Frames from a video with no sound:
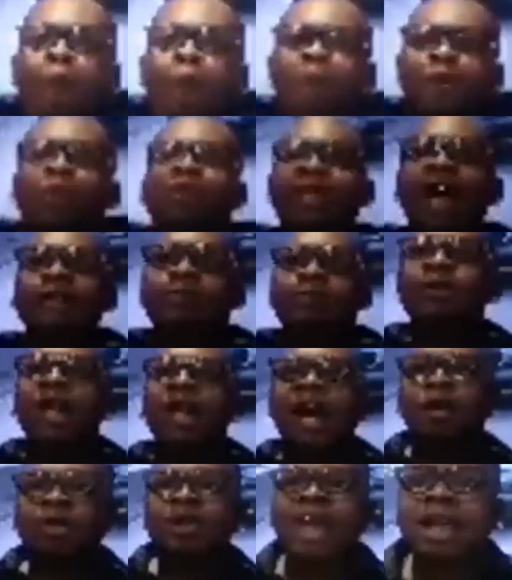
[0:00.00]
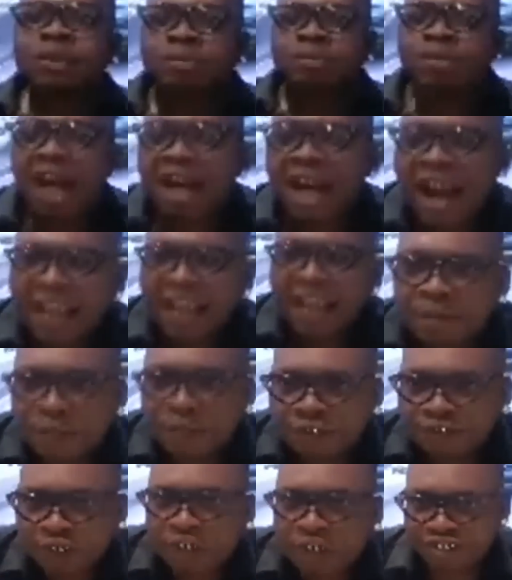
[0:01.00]
them, when I go tight, when I go and move
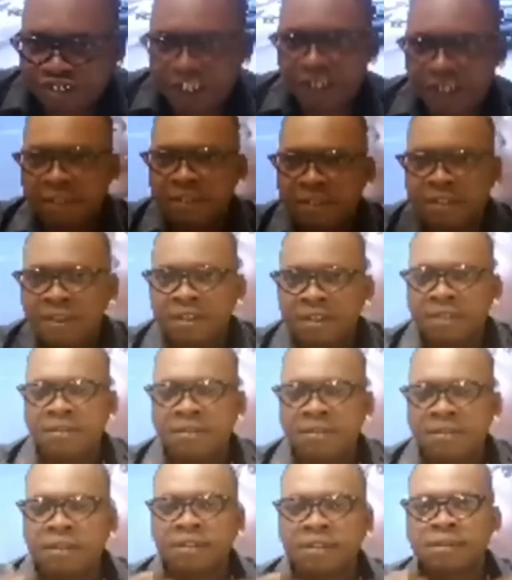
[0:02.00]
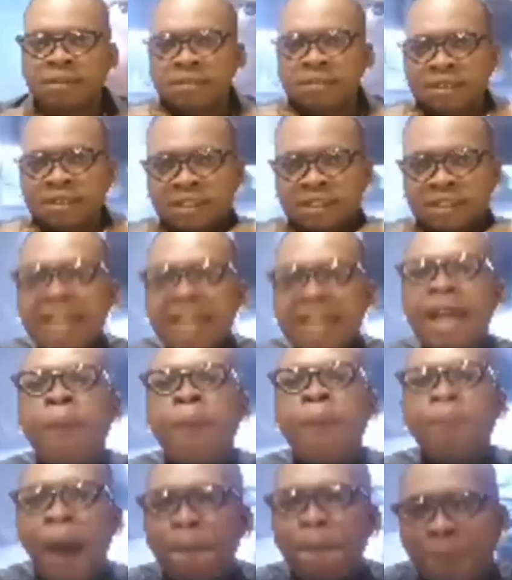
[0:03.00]
forward, send your
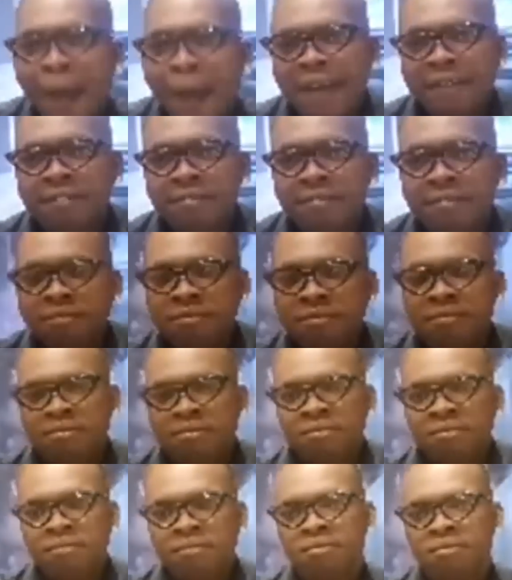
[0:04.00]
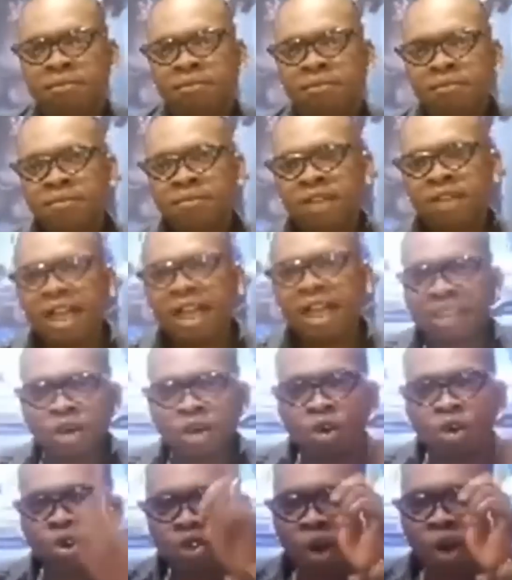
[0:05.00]
papa. As I
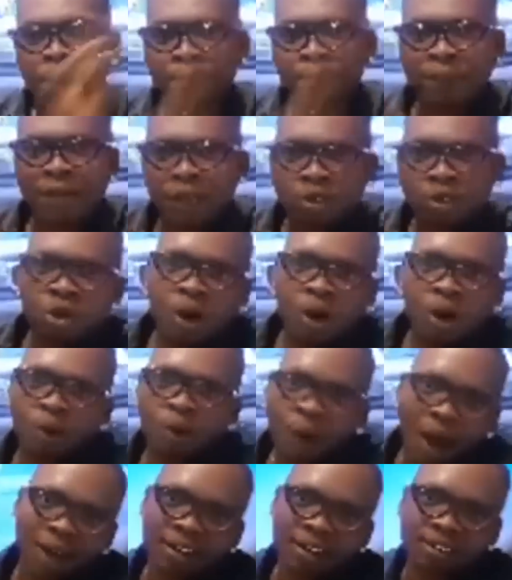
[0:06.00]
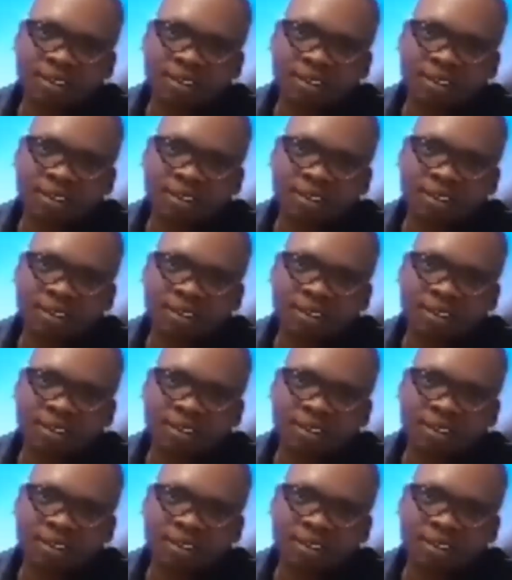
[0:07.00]
know, dumb it will not too long. You can't answer.